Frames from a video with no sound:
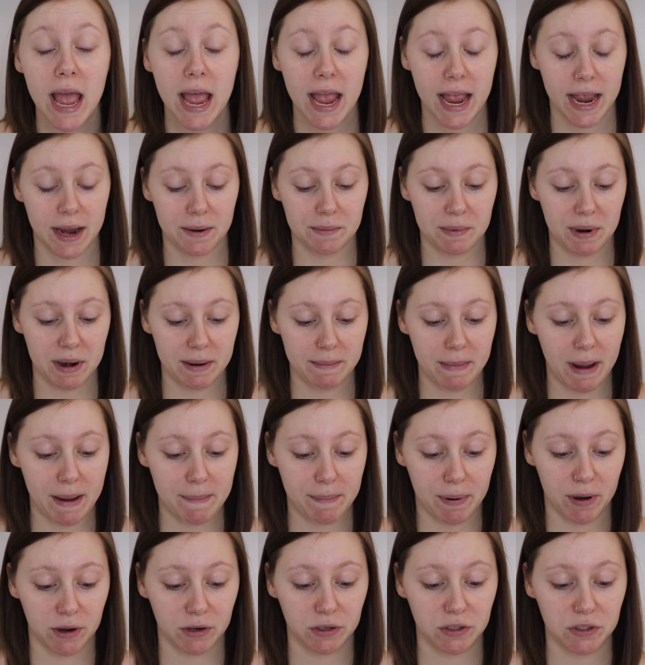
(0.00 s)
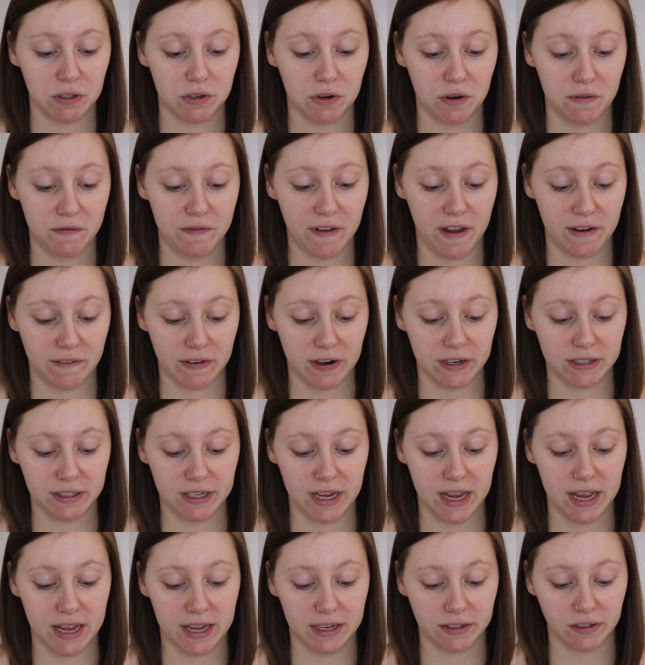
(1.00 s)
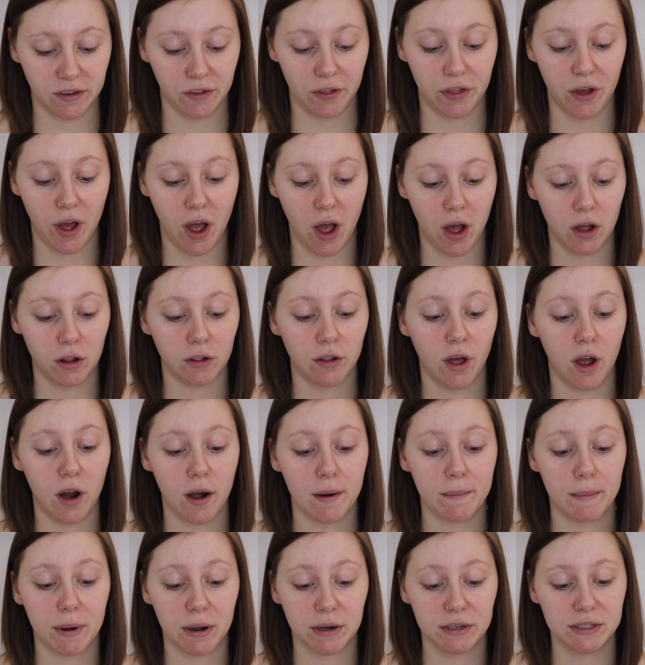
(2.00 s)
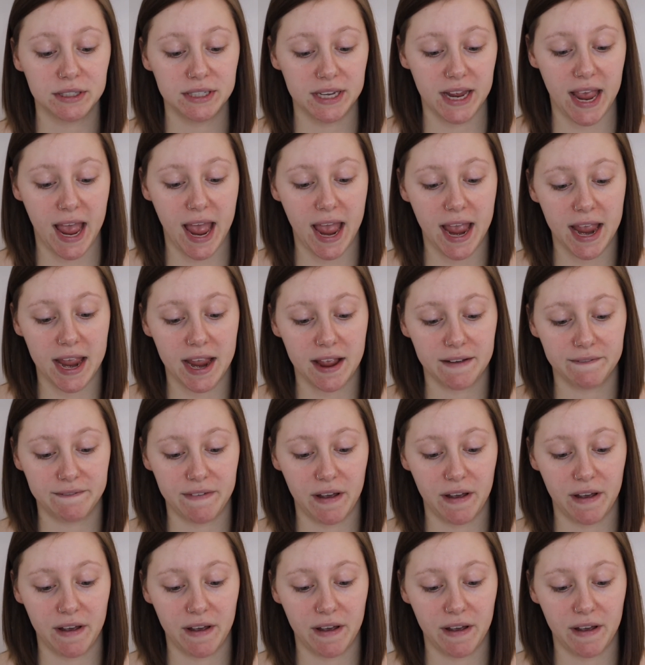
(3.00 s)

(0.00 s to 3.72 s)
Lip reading: And one of my personal favorites is the Mercier